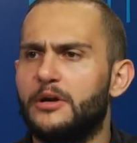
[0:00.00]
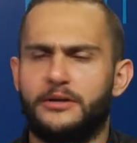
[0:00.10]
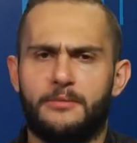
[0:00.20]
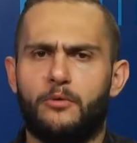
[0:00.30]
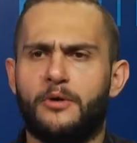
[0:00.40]

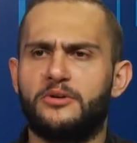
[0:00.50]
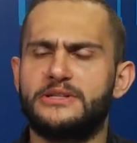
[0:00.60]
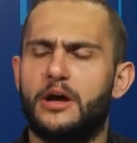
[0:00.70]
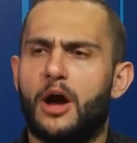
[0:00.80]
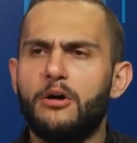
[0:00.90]
number one was,
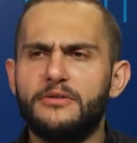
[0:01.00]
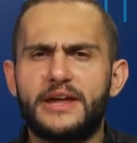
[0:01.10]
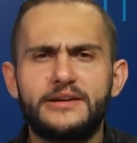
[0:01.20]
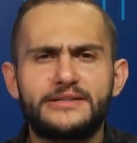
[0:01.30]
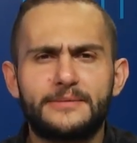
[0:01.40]
oh,
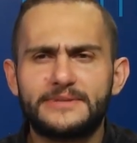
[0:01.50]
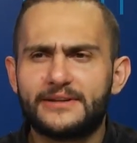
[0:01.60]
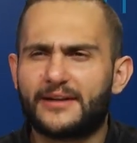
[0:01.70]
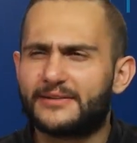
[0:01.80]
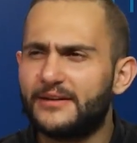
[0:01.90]
there is something
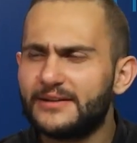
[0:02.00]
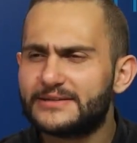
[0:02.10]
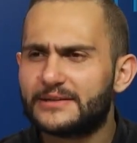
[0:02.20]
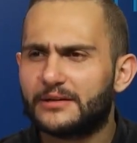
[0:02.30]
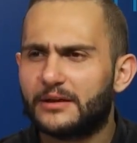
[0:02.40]
like this.